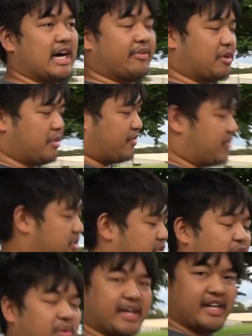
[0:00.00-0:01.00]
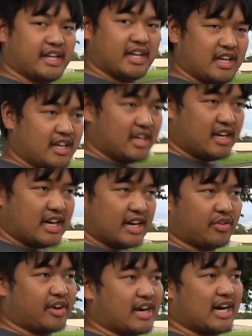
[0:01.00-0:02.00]
I want to be the first in Hawaii. I
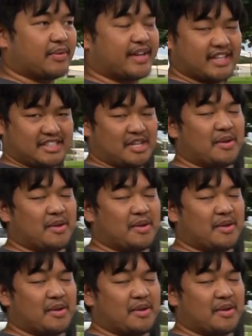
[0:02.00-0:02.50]
don't care how it gets